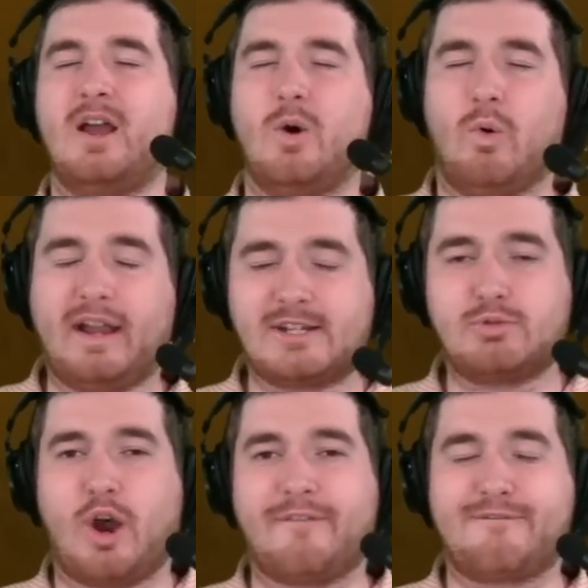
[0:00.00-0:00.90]
We'll get to
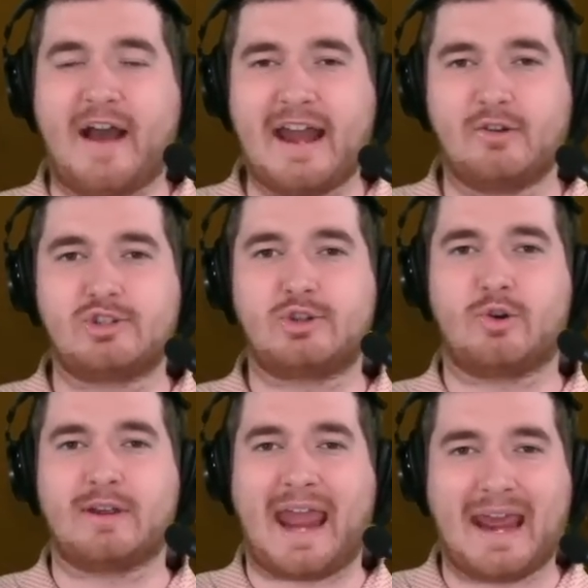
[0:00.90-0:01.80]
our final
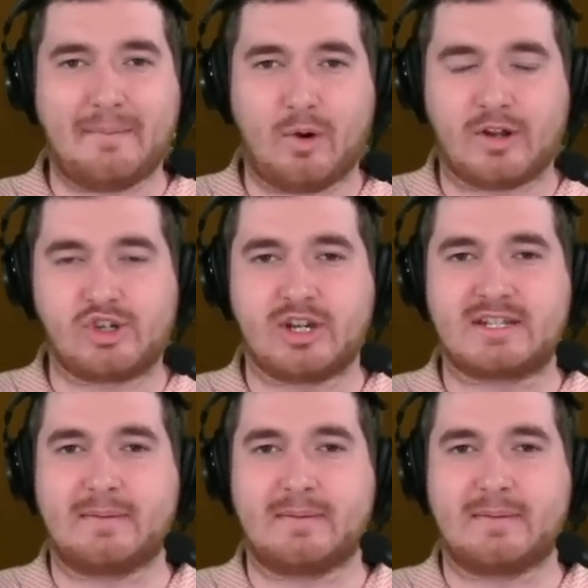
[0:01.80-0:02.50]
story and more in just a